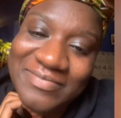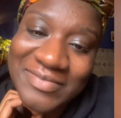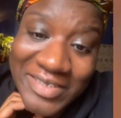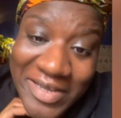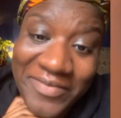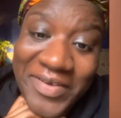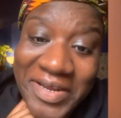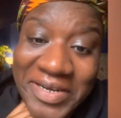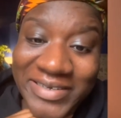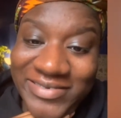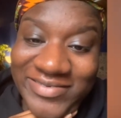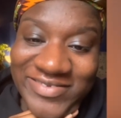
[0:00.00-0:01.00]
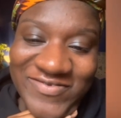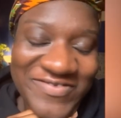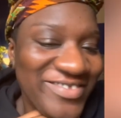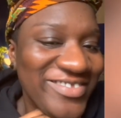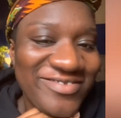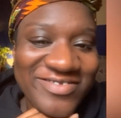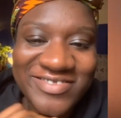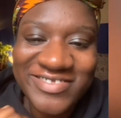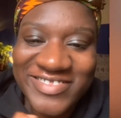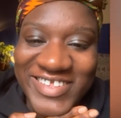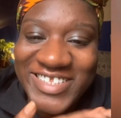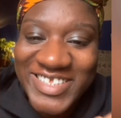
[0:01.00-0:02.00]
Love, honey?
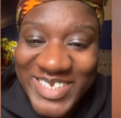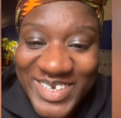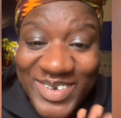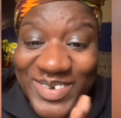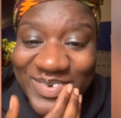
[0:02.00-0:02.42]
That's you.